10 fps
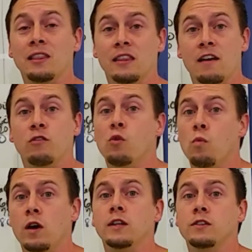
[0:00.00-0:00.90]
level
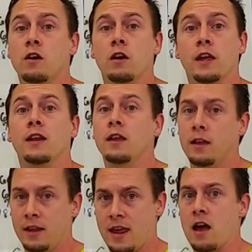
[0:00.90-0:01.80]
1
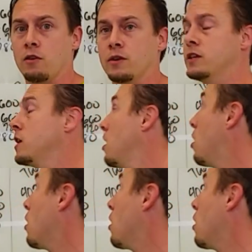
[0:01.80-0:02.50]
target calories.